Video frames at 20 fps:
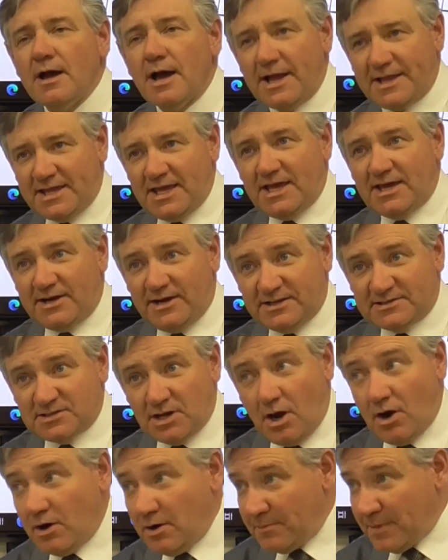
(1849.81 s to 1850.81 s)
Again, it's
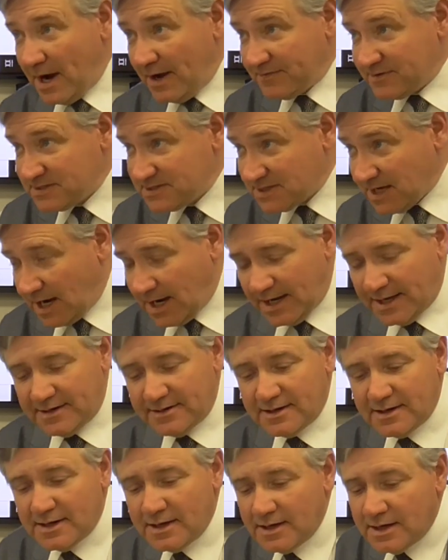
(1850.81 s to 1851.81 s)
all about the sign.
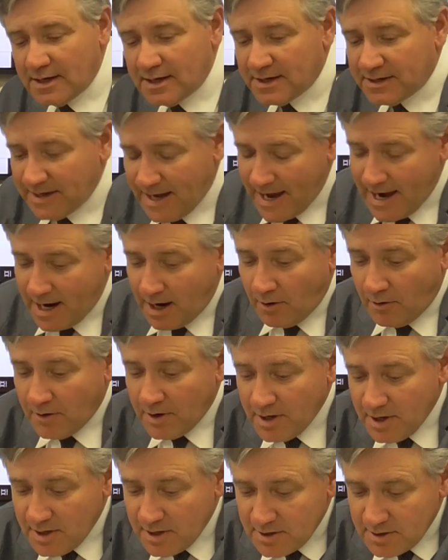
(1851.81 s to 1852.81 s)

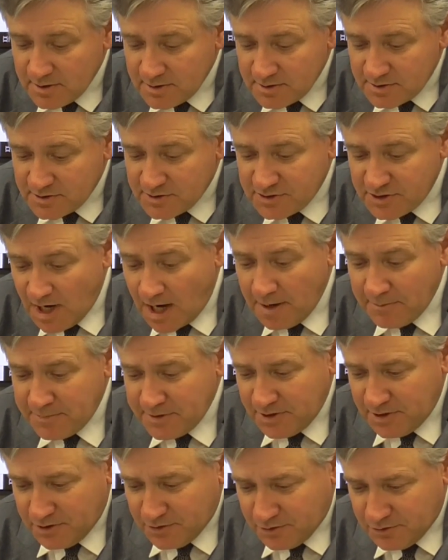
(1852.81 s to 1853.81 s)
Now,
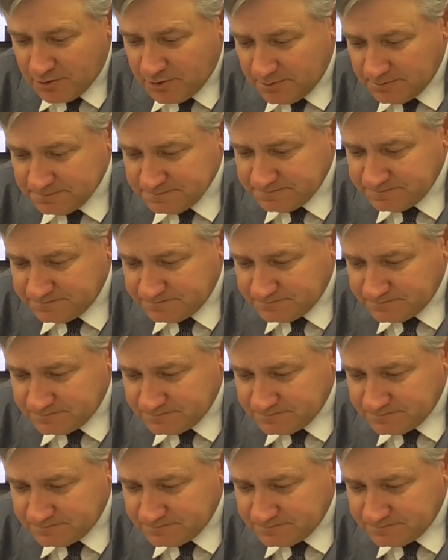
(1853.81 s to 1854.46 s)
W